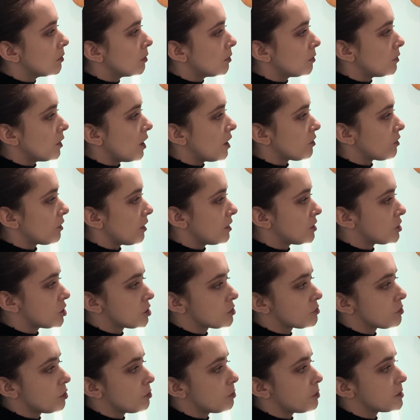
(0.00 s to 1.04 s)
It's just
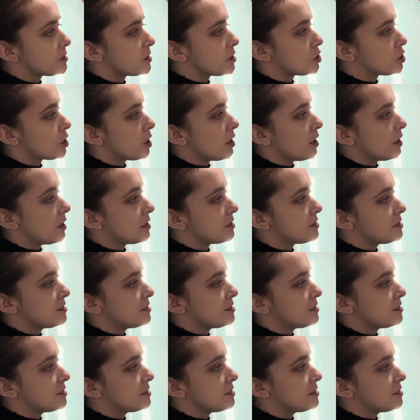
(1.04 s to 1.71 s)
root position and it's